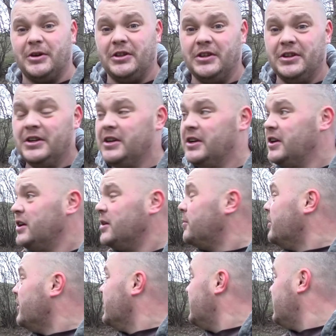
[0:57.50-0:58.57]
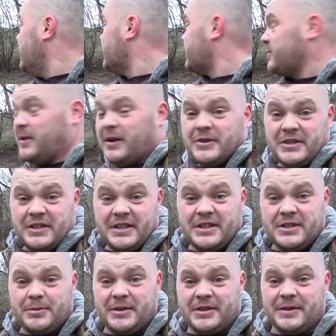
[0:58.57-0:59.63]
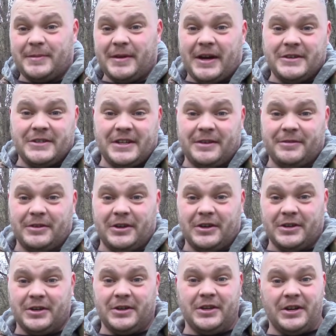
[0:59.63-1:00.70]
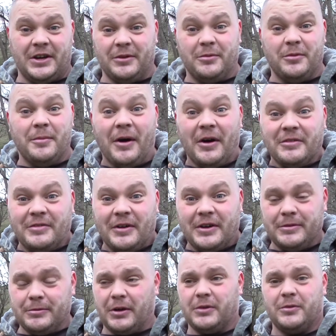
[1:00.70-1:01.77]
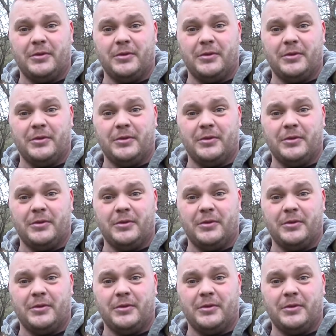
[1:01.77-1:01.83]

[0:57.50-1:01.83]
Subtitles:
all. But I suppose at least we can be out and have a look. You know, we might find one,